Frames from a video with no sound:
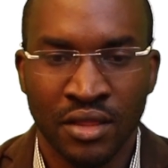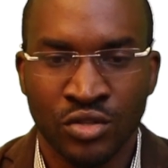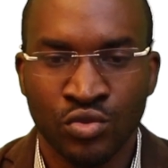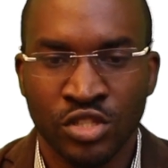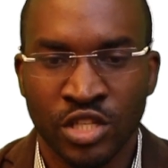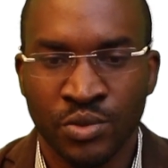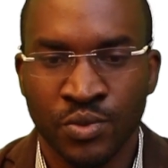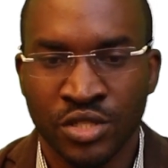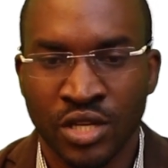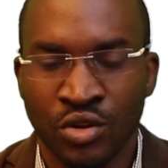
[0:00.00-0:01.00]
two
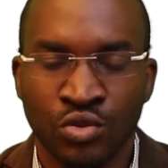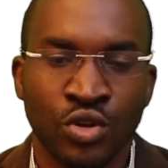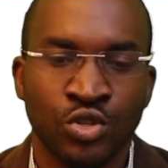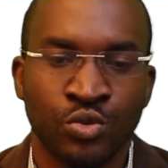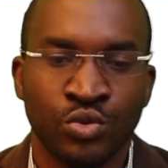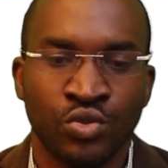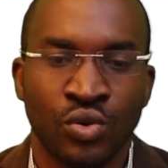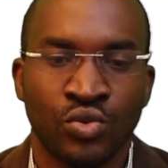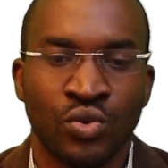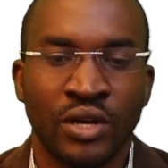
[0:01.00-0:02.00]
statements are not going
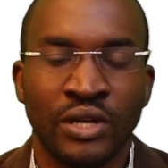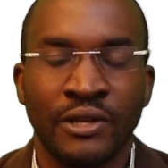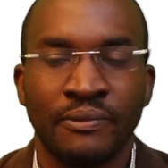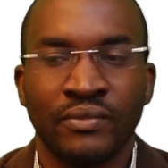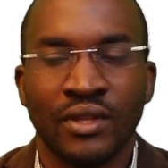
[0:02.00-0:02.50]
to agree.